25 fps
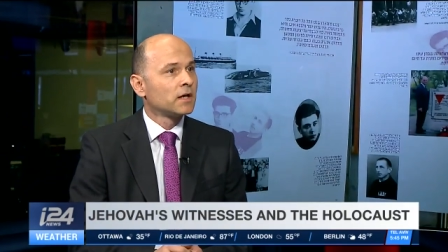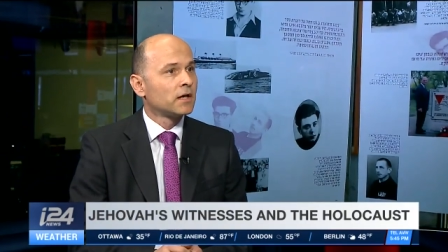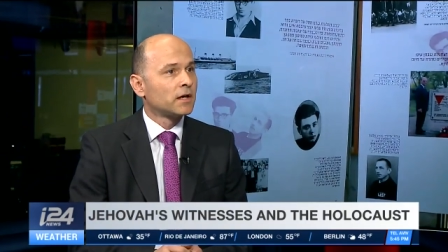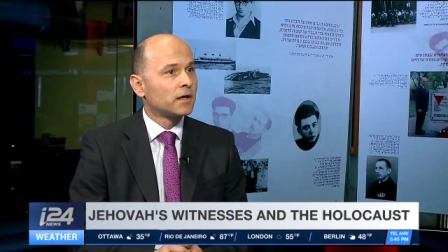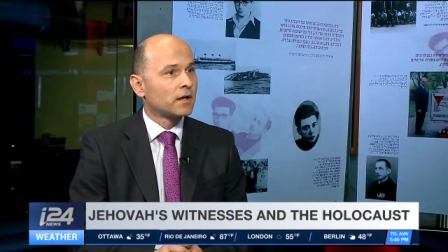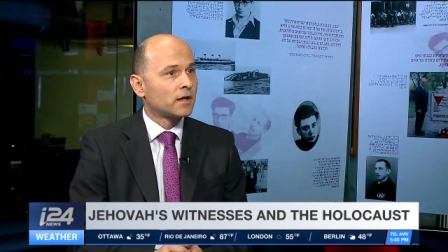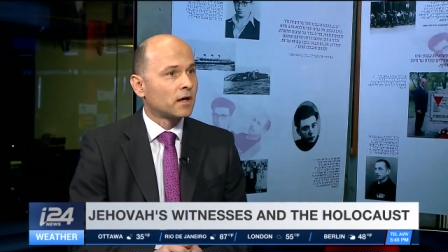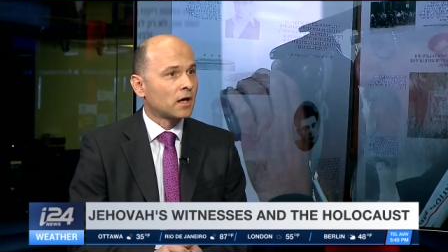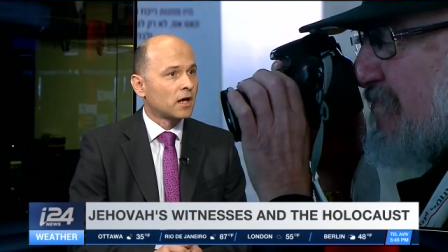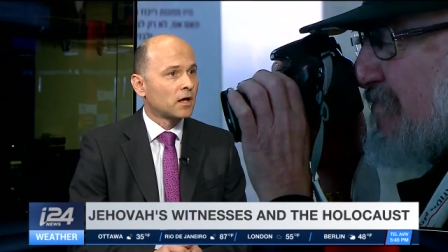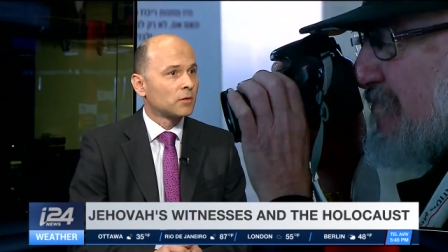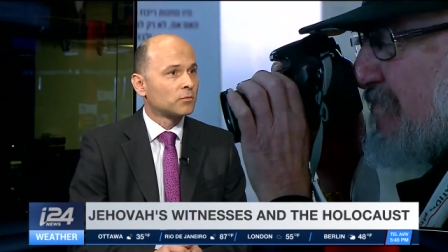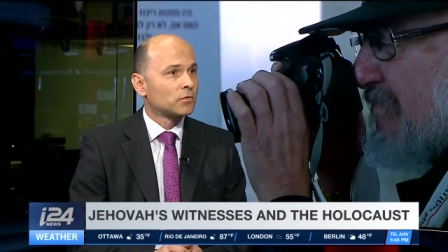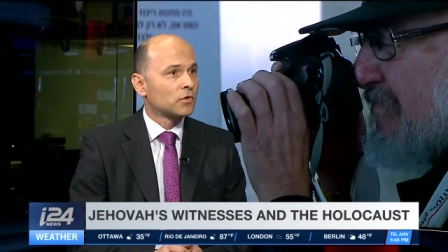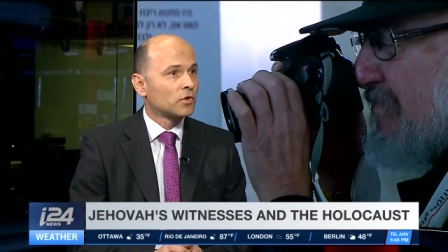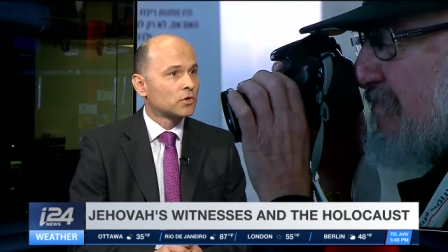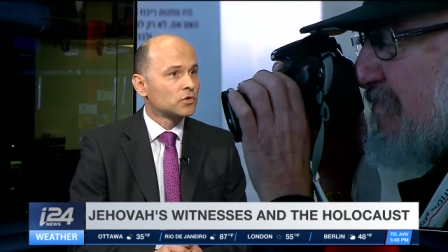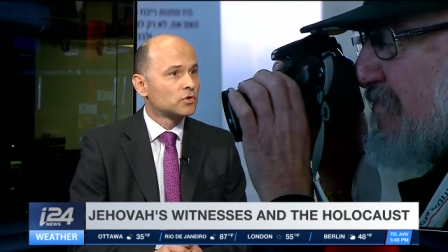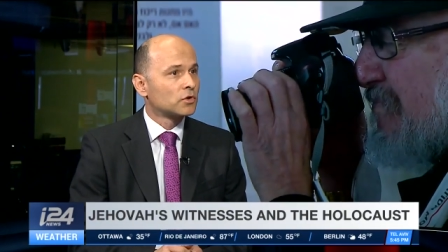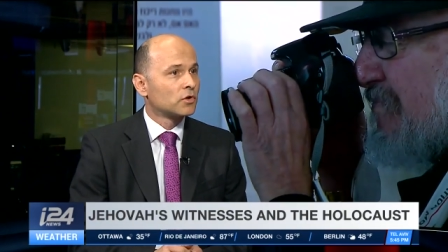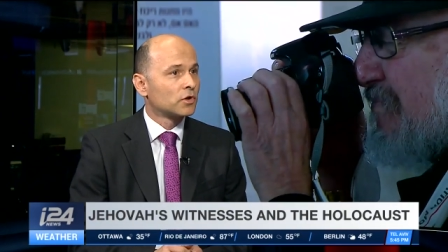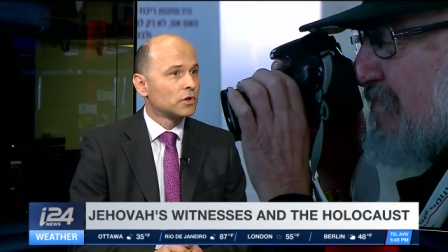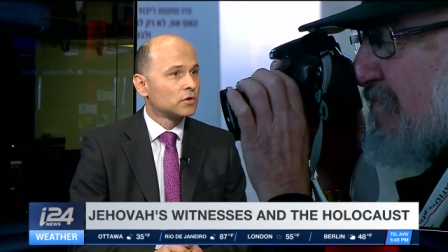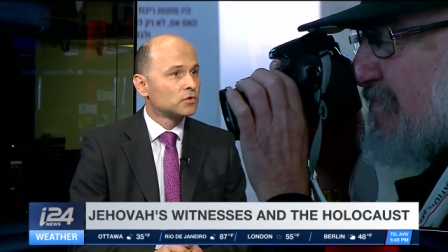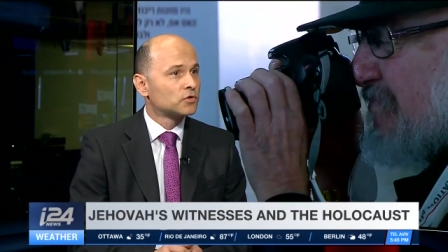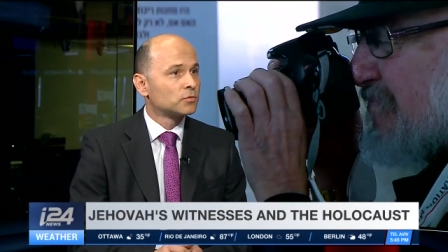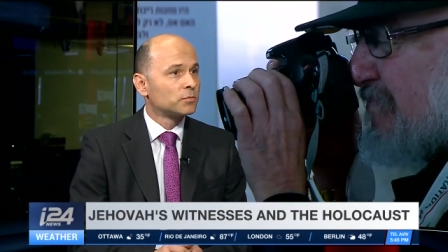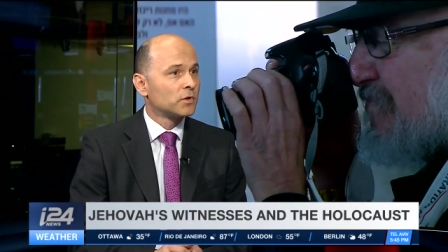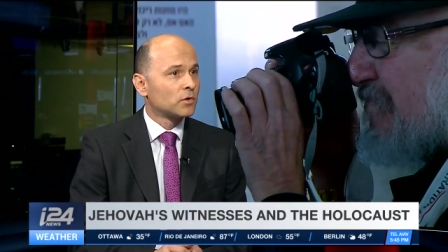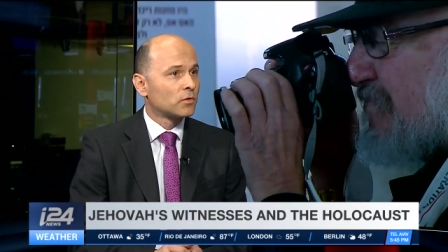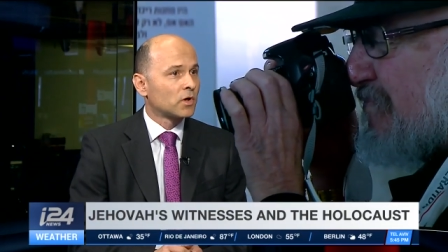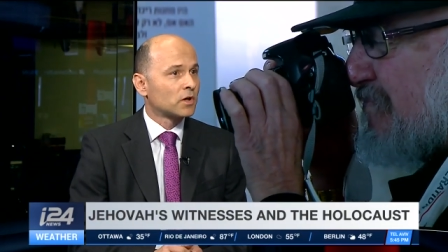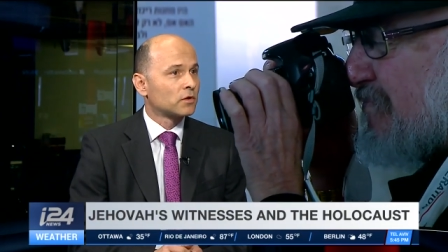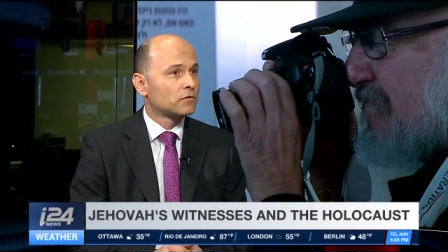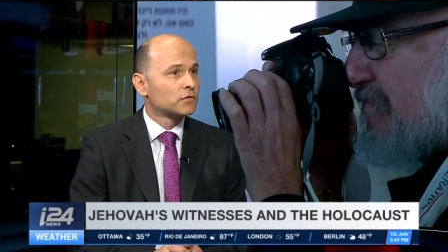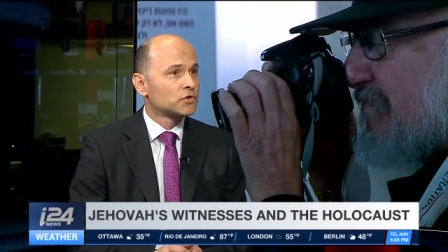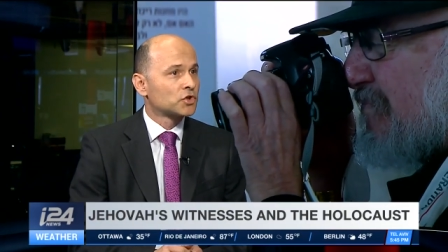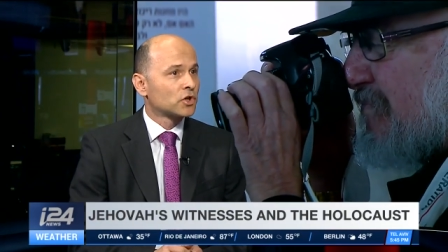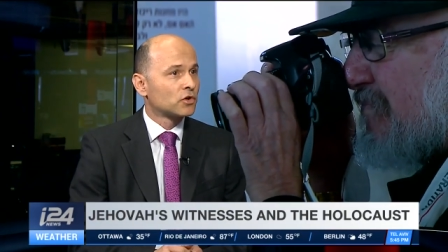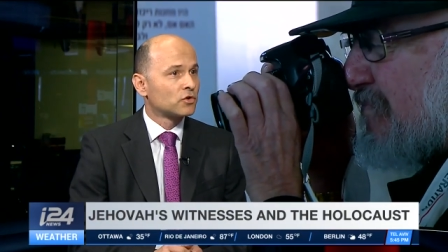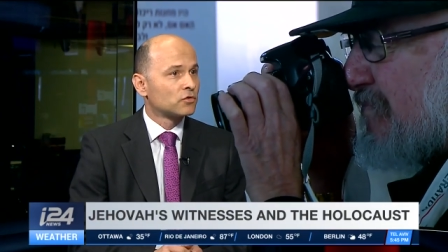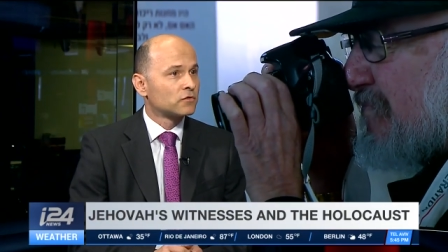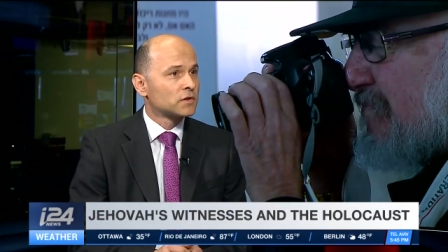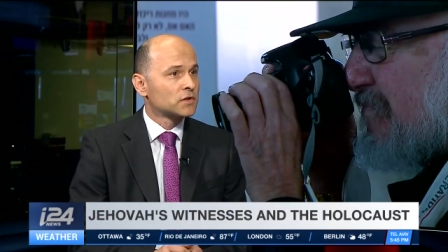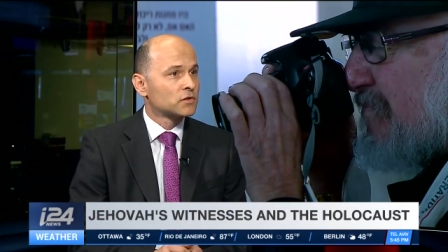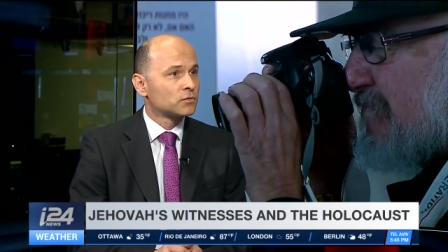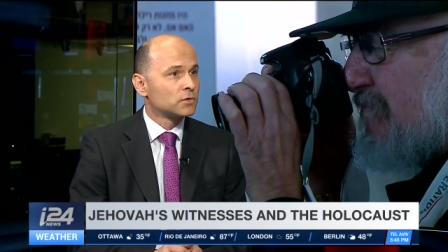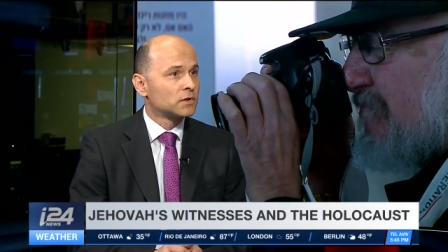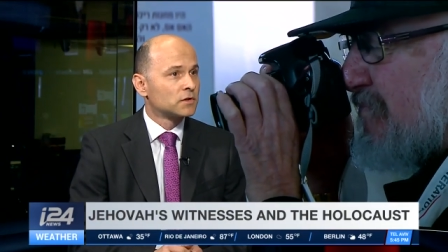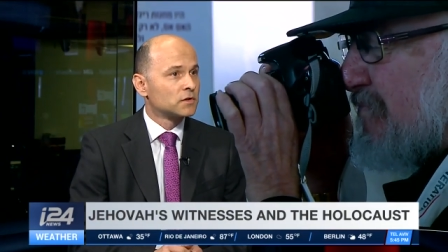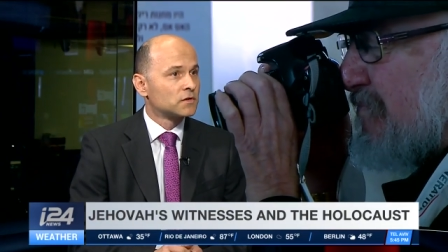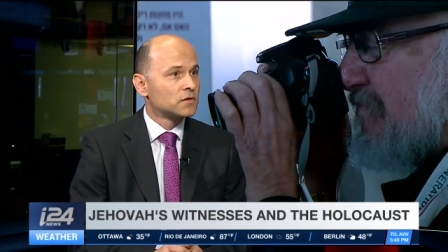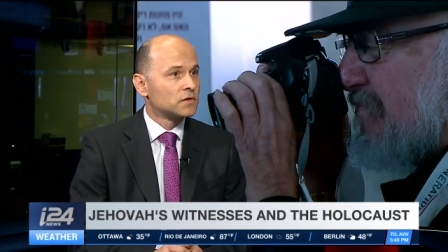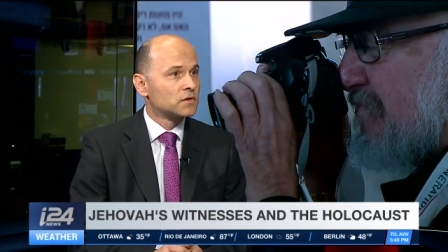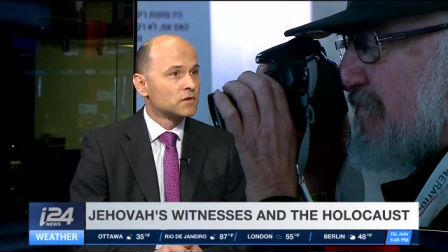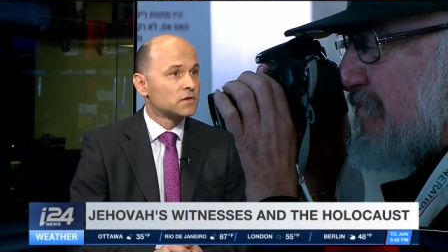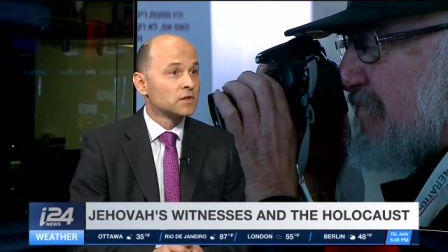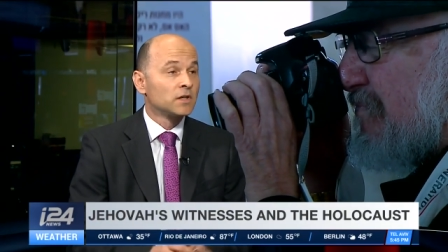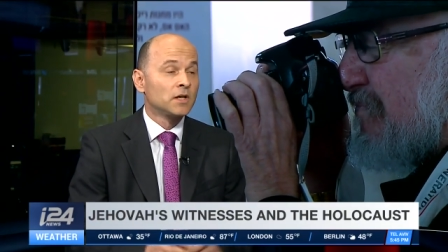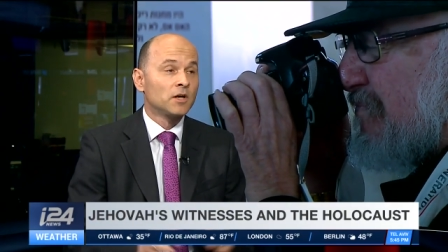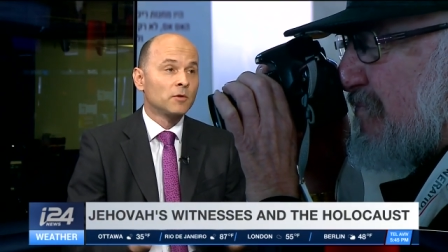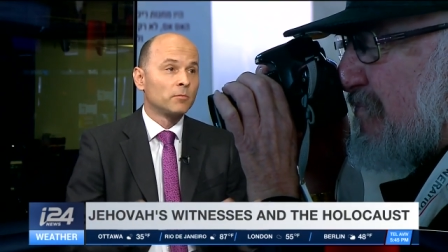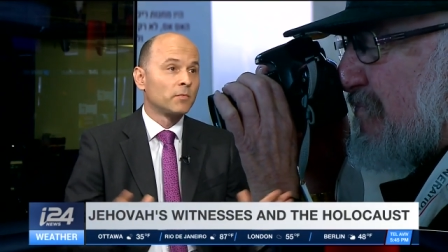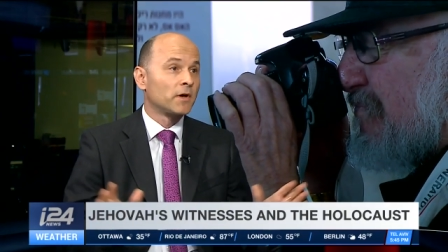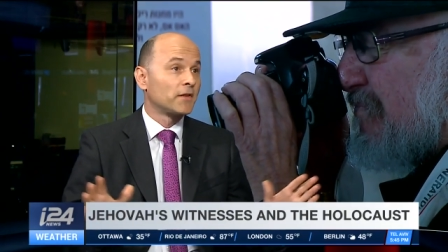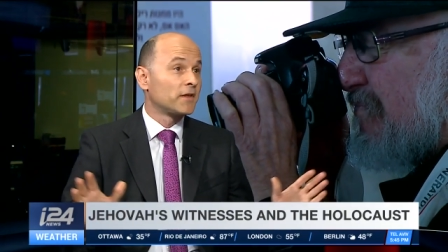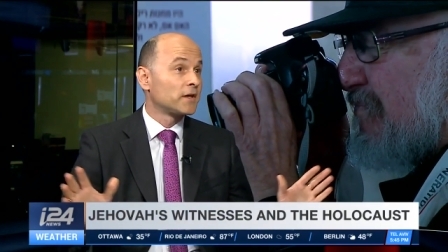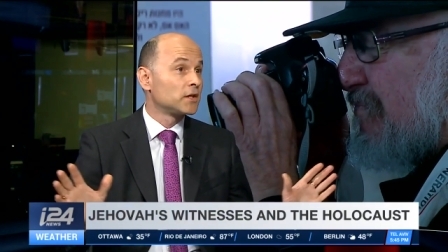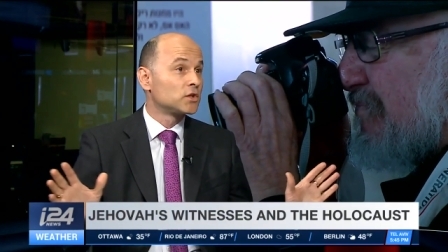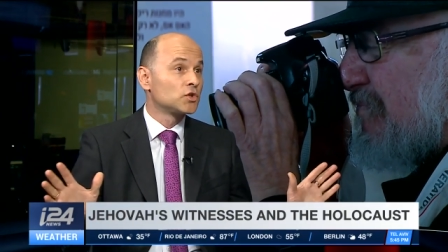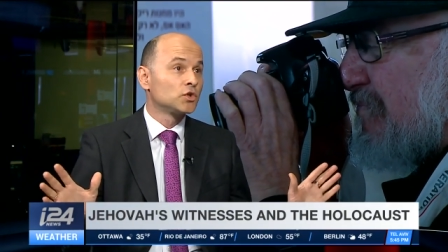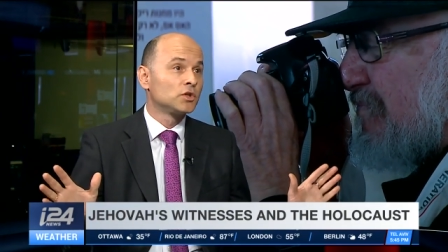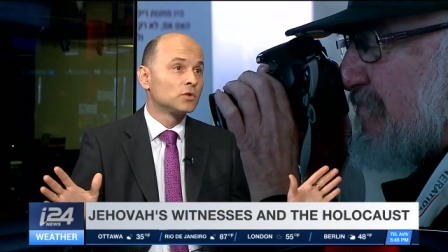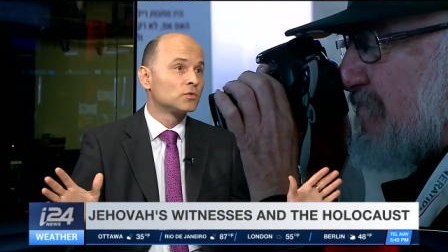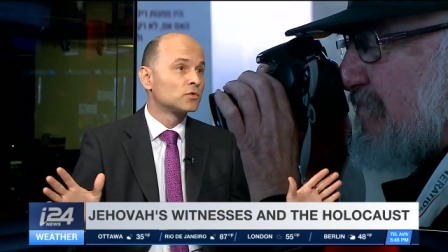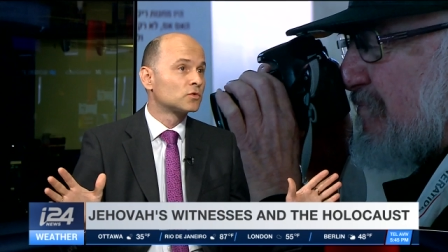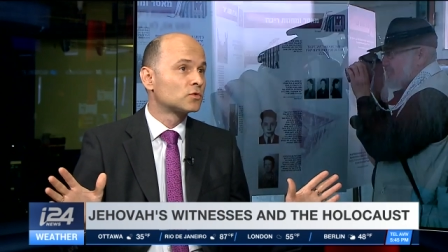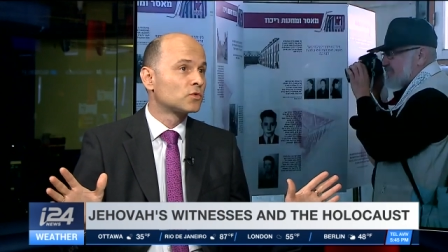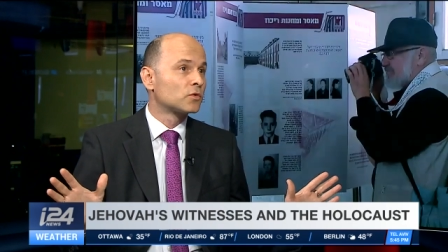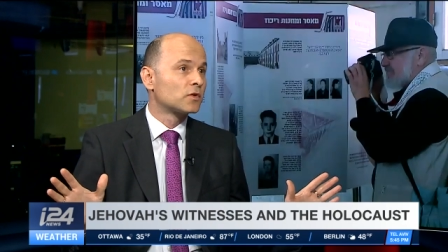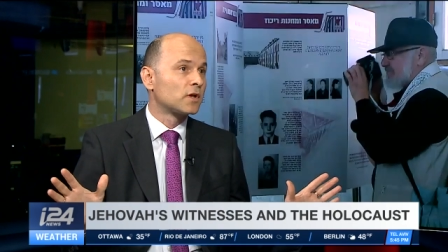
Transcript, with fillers: and I'm not going to be one of Jehovah's Witnesses. But they didn't